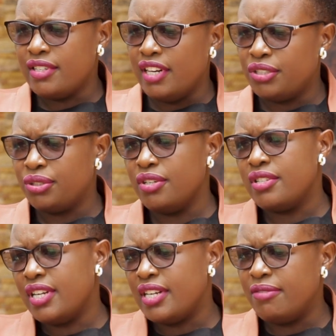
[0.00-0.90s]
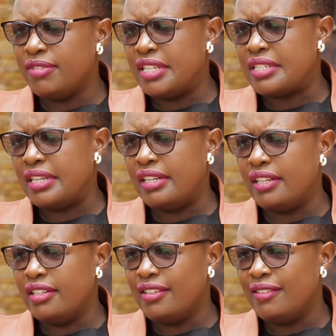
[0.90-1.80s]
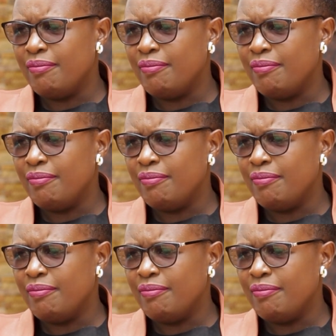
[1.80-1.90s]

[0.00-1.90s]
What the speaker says: elections that have just ended.